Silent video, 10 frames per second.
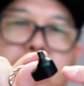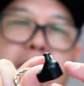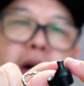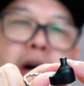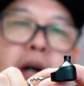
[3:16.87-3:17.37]
a
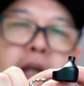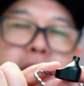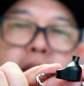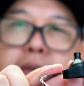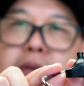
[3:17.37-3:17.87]
bit odd
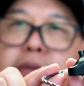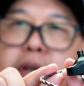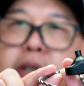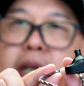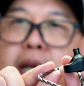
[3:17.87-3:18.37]
in terms of
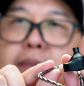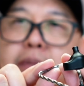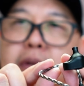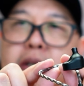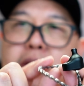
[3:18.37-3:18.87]
the shape.
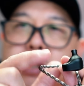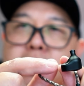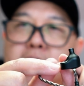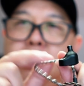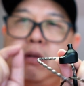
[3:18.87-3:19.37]
As you can
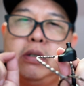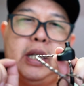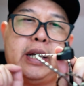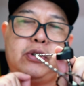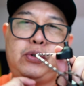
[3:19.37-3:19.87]
see, it
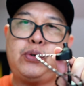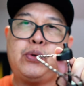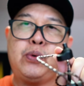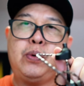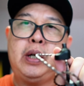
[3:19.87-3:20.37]
looks like a
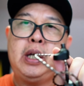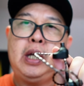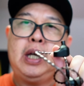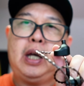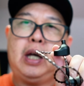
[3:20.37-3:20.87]
shoe,
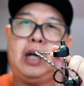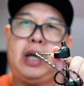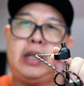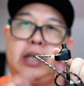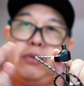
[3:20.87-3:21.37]

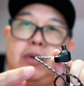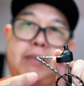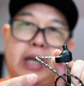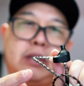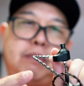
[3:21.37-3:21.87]
and this
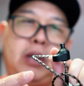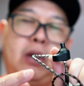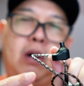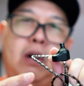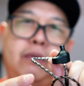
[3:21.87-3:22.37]
reminds
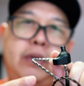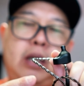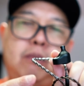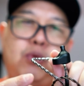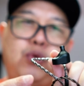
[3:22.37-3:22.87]
me of
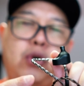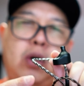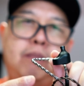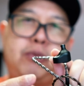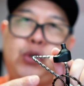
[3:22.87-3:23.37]
the
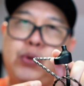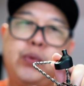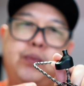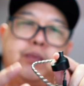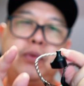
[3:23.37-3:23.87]
Moondrop shoe.